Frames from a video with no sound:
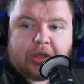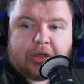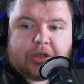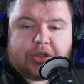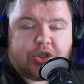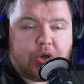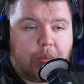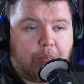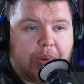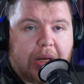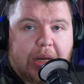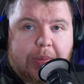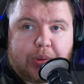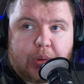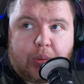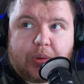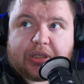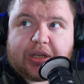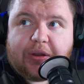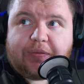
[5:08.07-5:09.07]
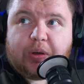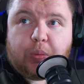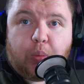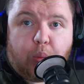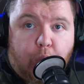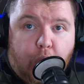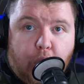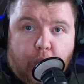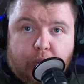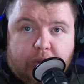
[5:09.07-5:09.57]
Some people was having
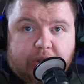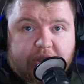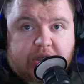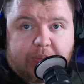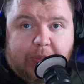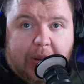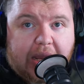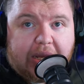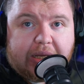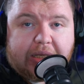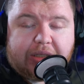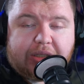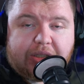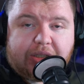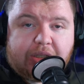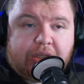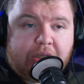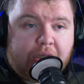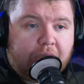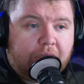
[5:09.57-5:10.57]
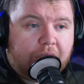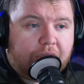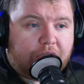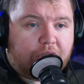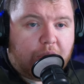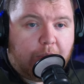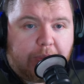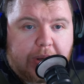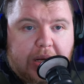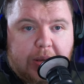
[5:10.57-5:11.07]
world spikes.
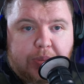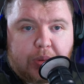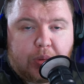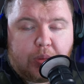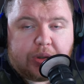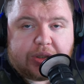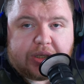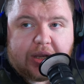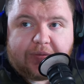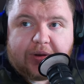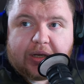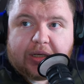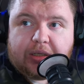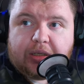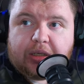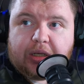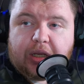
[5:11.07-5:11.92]
Some people was having